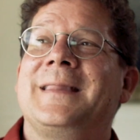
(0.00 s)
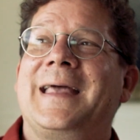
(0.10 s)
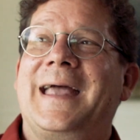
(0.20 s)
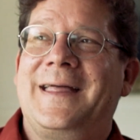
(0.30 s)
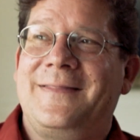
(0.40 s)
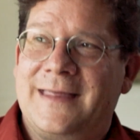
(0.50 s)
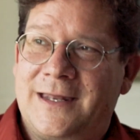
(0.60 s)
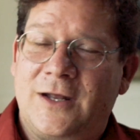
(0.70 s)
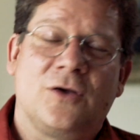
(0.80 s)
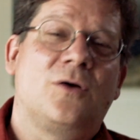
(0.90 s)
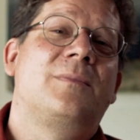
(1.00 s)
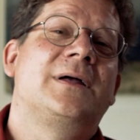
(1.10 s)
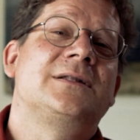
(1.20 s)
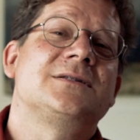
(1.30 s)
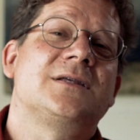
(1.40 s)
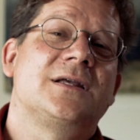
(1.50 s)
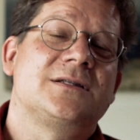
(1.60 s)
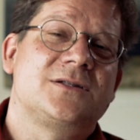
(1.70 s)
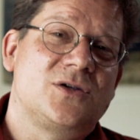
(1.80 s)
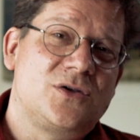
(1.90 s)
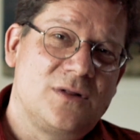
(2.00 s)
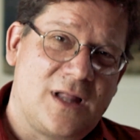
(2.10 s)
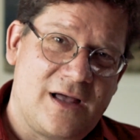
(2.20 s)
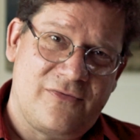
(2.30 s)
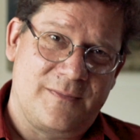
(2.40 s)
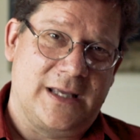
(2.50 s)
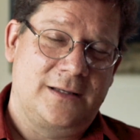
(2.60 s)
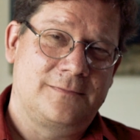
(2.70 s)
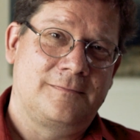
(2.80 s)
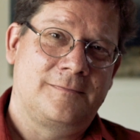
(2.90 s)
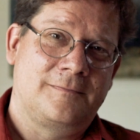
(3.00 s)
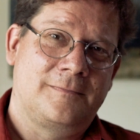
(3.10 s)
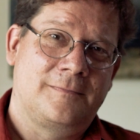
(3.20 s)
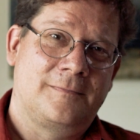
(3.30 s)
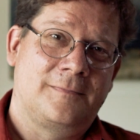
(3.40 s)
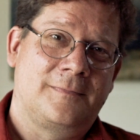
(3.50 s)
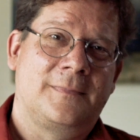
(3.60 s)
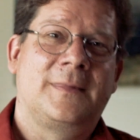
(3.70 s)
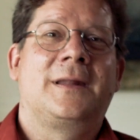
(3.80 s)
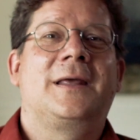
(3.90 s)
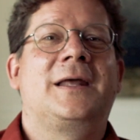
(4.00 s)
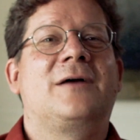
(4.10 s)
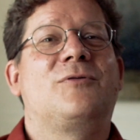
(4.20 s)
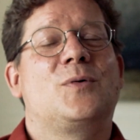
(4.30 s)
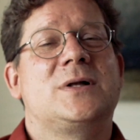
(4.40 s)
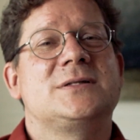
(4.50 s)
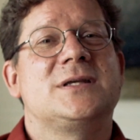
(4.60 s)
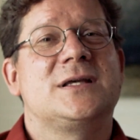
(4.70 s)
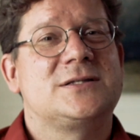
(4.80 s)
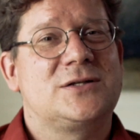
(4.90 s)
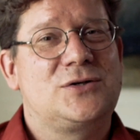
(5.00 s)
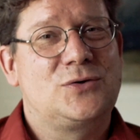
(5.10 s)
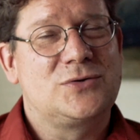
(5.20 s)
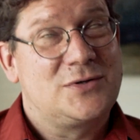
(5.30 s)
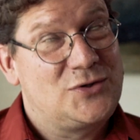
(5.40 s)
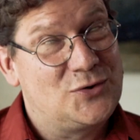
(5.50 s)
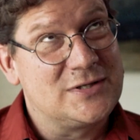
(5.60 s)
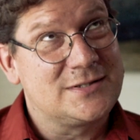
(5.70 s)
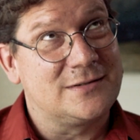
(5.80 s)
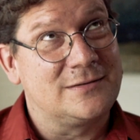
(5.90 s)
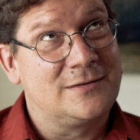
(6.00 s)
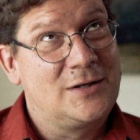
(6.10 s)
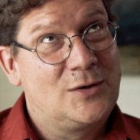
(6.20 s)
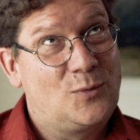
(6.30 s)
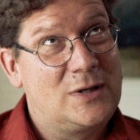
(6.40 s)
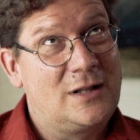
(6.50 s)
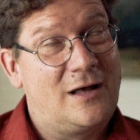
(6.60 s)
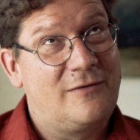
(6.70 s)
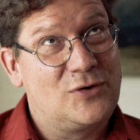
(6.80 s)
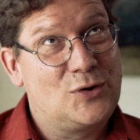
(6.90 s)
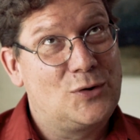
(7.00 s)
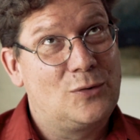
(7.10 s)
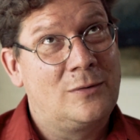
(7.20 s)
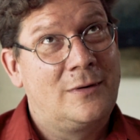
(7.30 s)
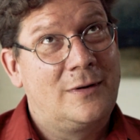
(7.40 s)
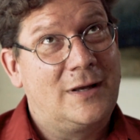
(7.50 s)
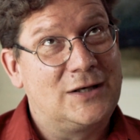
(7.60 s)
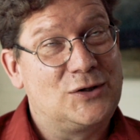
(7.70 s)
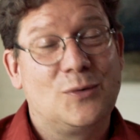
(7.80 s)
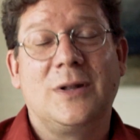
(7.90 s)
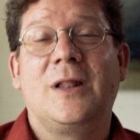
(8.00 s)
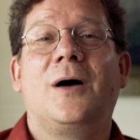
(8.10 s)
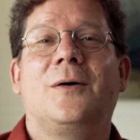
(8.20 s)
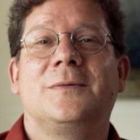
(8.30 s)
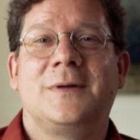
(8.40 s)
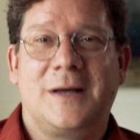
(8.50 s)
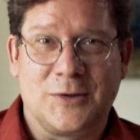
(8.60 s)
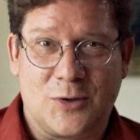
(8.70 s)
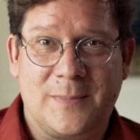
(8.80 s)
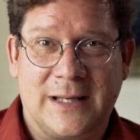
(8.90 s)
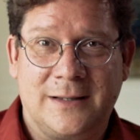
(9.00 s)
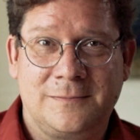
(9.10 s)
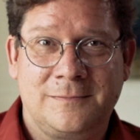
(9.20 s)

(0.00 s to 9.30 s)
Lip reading: And then Uncle Ben says, "Do you love me?" And everyone says in unison, "We love you and you alone, Uncle Ben."